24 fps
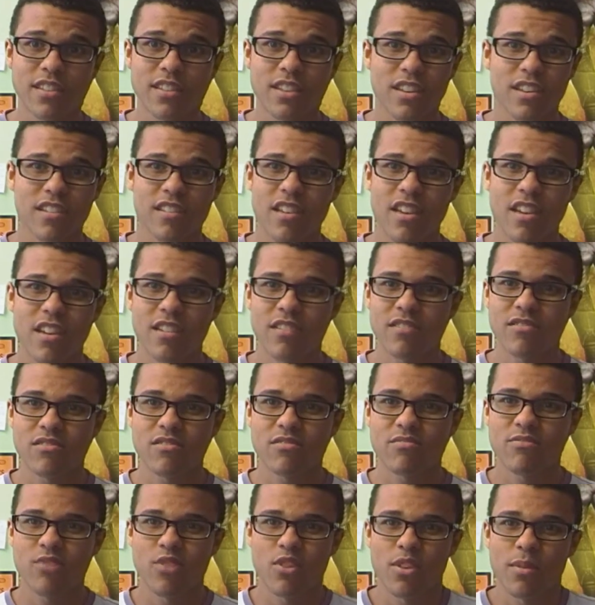I think
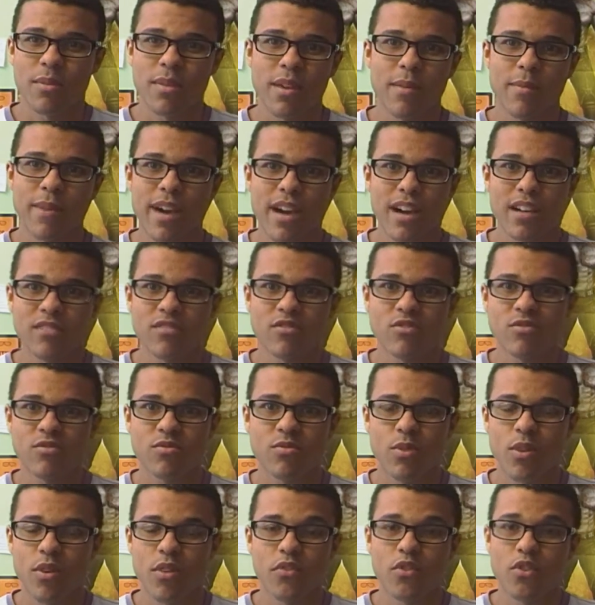it's going to be about
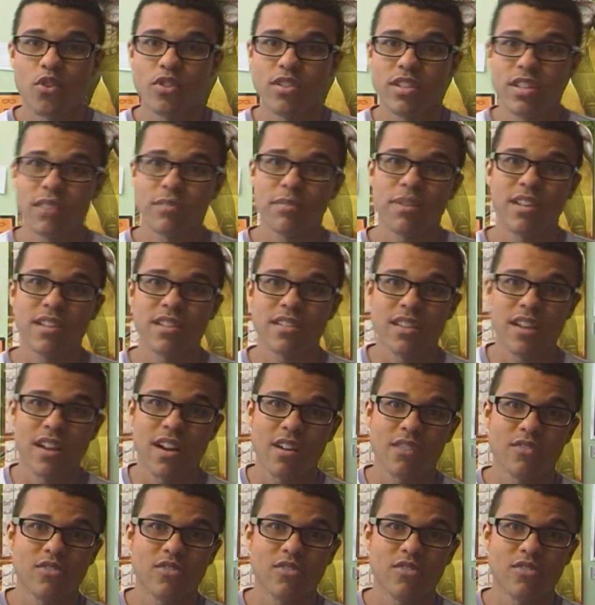12-13 minutes now.